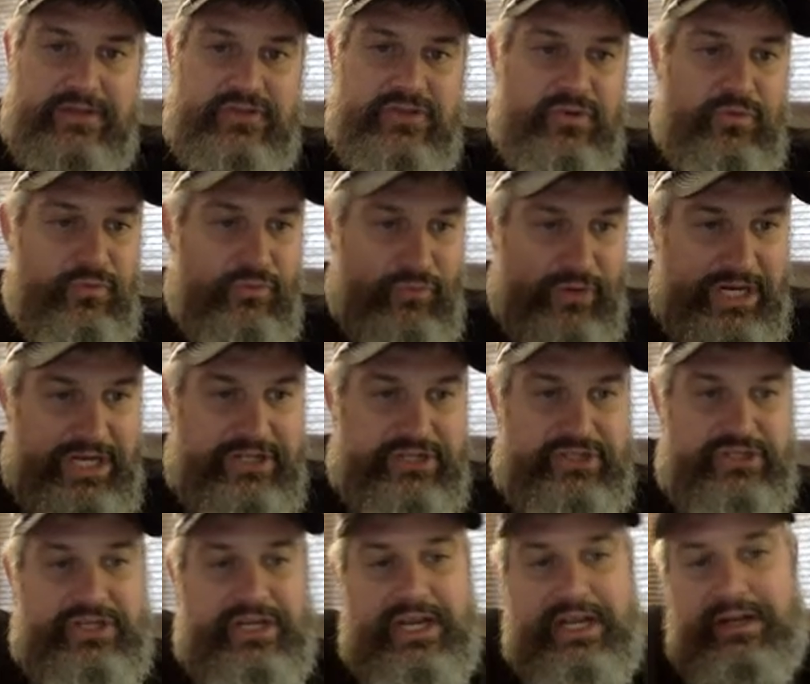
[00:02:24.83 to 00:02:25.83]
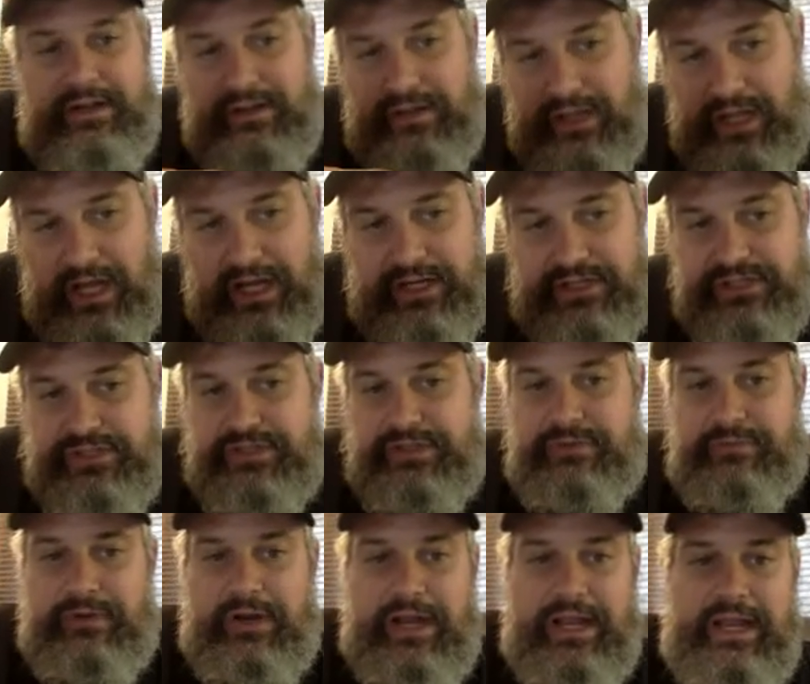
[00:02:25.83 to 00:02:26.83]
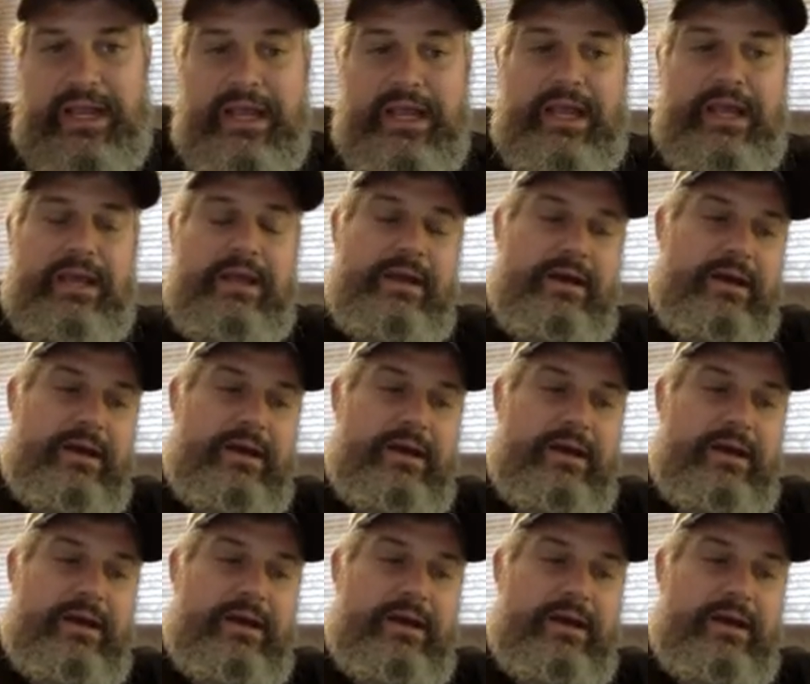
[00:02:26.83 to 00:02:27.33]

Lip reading: this area so rich and lush,